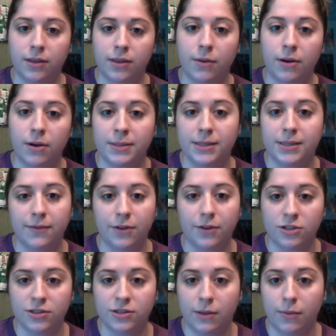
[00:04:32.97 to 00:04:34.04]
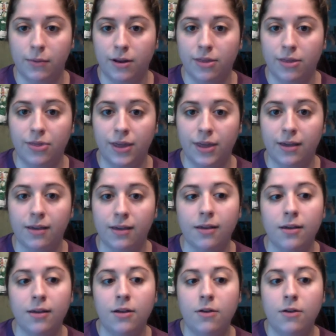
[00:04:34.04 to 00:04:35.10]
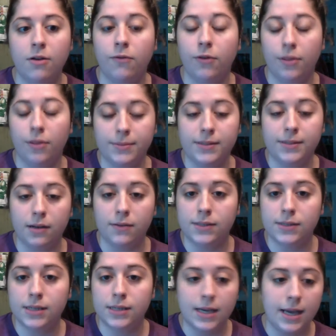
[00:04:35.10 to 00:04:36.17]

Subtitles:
They want to be divergent. They want to think for themselves.